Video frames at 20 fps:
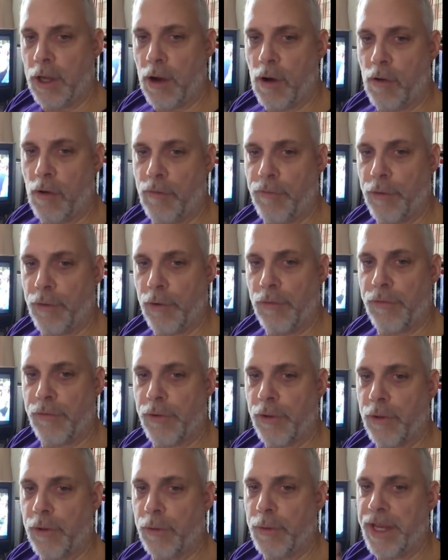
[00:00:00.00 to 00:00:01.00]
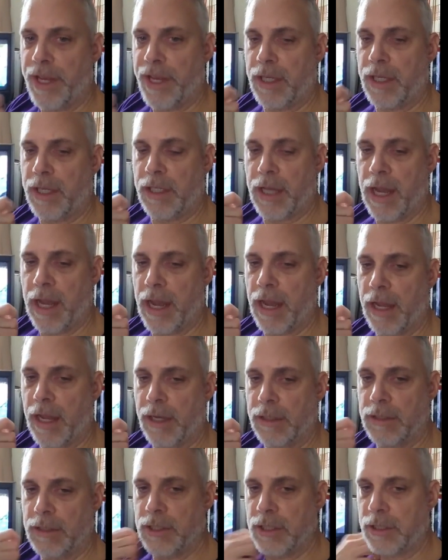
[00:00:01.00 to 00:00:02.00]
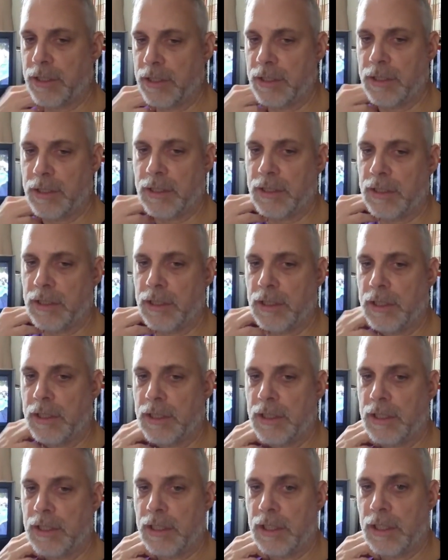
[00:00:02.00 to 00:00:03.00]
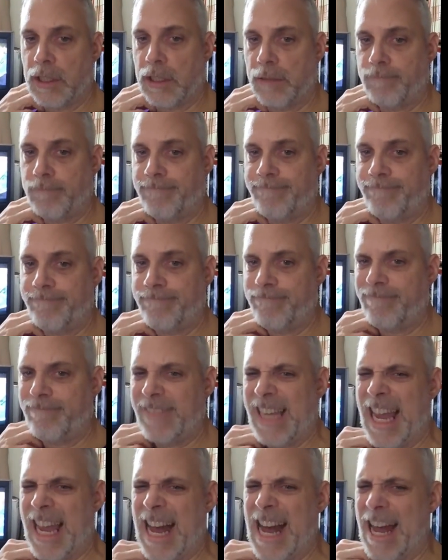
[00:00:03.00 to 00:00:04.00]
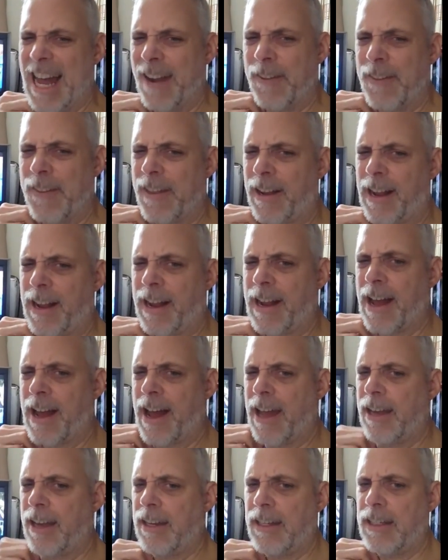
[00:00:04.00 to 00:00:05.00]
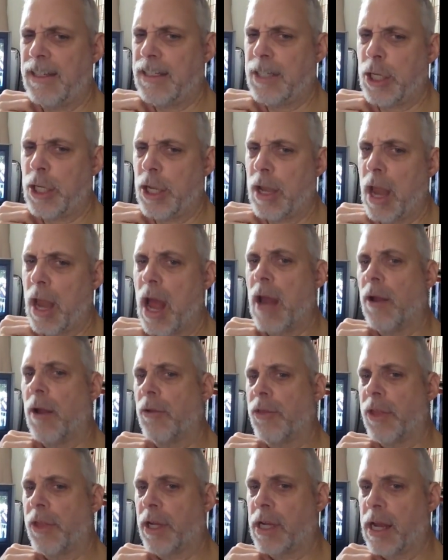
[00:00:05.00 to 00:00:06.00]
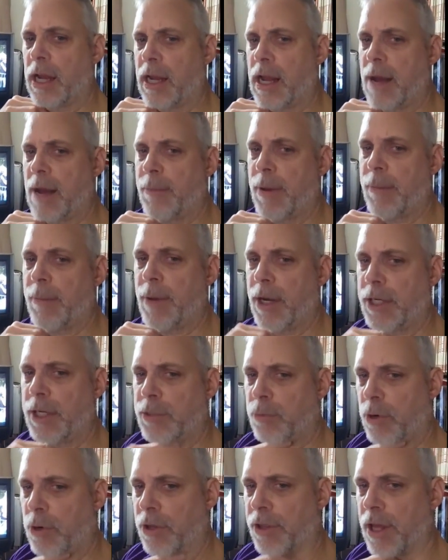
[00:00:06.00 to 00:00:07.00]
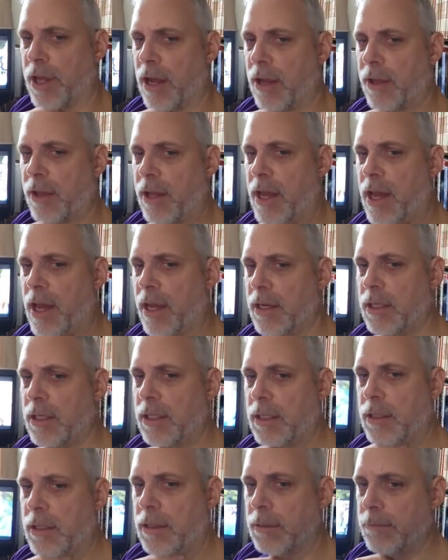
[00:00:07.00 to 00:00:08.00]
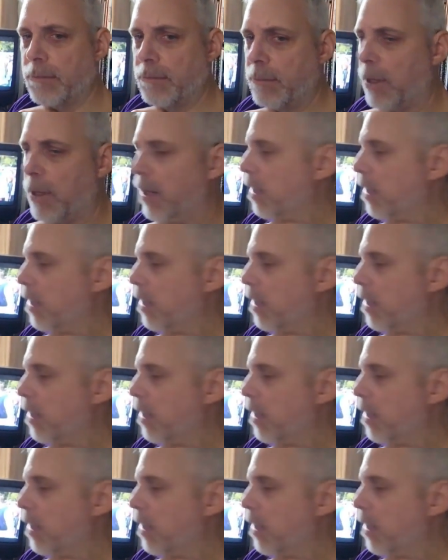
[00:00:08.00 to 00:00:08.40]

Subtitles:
food for the week, and yeah, I don't think I got my money's worth out of that. But